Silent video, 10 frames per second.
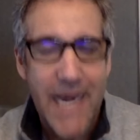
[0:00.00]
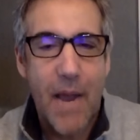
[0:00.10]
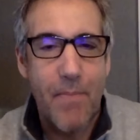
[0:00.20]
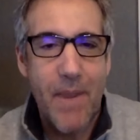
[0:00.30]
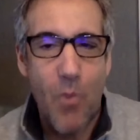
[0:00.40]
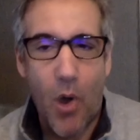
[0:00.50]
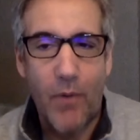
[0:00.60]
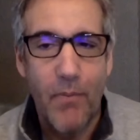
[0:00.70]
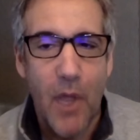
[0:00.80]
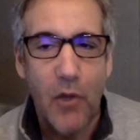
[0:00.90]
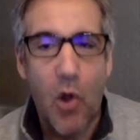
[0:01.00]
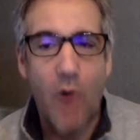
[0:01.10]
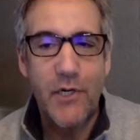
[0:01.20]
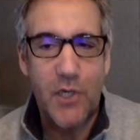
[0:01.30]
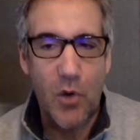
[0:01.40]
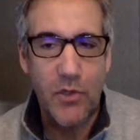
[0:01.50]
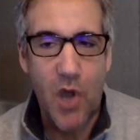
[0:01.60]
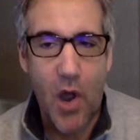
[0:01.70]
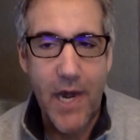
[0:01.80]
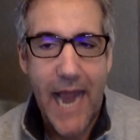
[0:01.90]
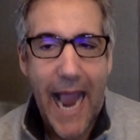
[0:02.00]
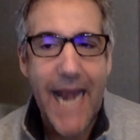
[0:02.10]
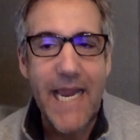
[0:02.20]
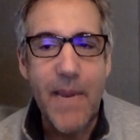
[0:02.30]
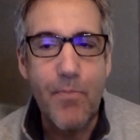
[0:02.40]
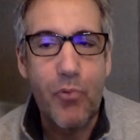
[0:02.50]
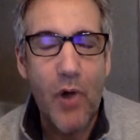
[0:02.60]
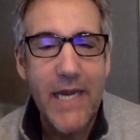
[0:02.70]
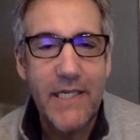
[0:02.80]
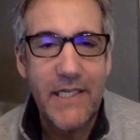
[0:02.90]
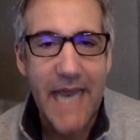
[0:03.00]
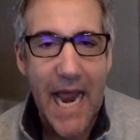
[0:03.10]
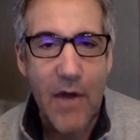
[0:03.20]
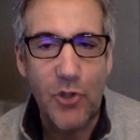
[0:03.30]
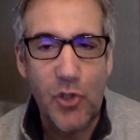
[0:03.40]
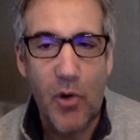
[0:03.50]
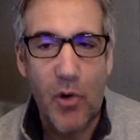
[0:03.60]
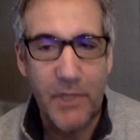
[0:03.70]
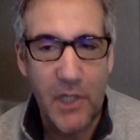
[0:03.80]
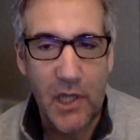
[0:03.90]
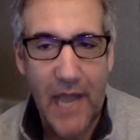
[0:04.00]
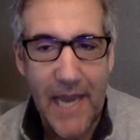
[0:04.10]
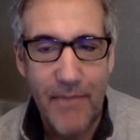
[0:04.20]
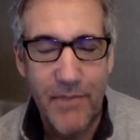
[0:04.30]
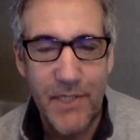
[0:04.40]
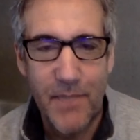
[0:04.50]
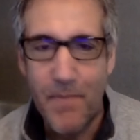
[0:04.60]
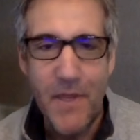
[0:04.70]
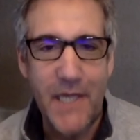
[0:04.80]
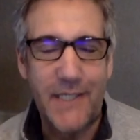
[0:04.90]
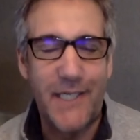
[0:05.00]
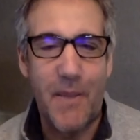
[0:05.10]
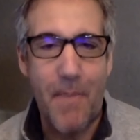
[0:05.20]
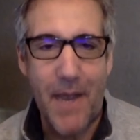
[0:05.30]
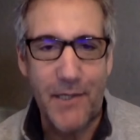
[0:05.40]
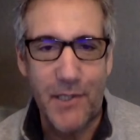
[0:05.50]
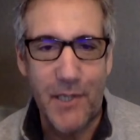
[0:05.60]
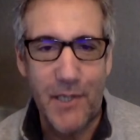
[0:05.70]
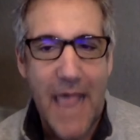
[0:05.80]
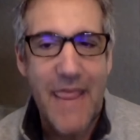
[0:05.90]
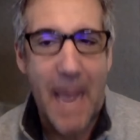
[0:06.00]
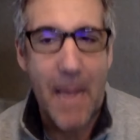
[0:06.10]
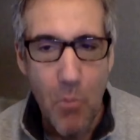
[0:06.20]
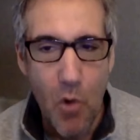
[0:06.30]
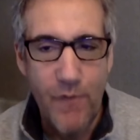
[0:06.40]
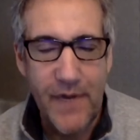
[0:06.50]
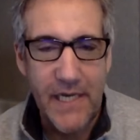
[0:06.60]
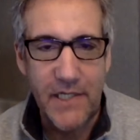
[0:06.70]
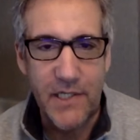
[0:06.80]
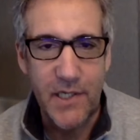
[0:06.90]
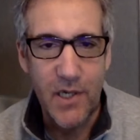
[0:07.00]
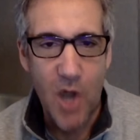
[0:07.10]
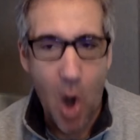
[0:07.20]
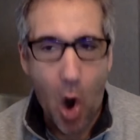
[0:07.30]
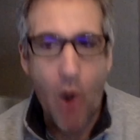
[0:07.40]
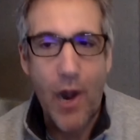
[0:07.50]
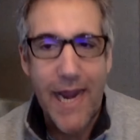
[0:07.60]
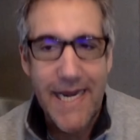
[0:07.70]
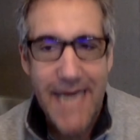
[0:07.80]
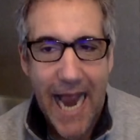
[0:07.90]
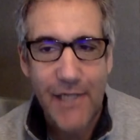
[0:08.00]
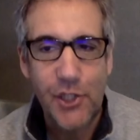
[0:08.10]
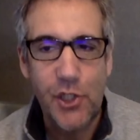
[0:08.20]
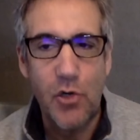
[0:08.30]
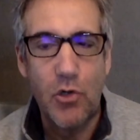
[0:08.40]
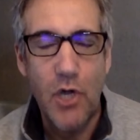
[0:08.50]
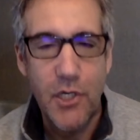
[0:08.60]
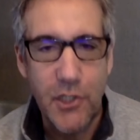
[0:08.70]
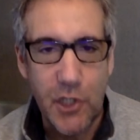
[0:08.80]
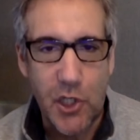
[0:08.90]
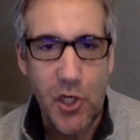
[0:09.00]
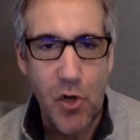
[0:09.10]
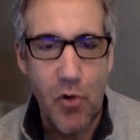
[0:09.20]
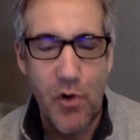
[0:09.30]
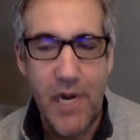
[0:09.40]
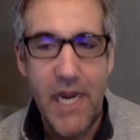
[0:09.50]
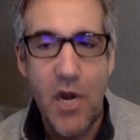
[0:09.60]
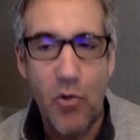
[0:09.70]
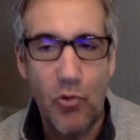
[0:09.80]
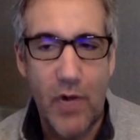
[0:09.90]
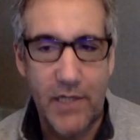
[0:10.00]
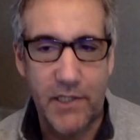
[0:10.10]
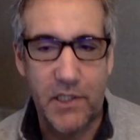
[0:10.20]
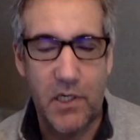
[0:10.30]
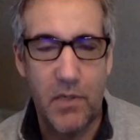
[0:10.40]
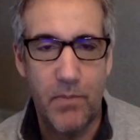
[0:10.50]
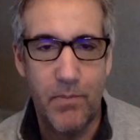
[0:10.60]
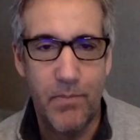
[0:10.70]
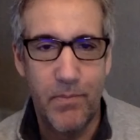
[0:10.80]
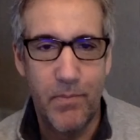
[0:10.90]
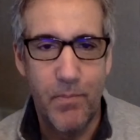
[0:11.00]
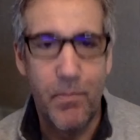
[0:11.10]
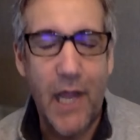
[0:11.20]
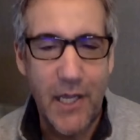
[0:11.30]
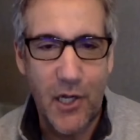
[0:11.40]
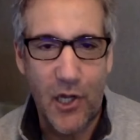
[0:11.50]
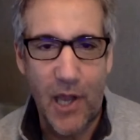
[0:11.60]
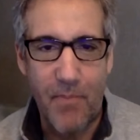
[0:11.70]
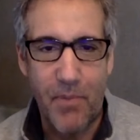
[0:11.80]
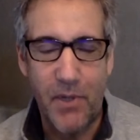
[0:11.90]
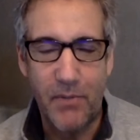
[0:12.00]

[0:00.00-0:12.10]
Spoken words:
Now, meanwhile, Lawrence goes on and he breaks down Trump's claims. This is the best. that movies are a national security risk. Play the clip.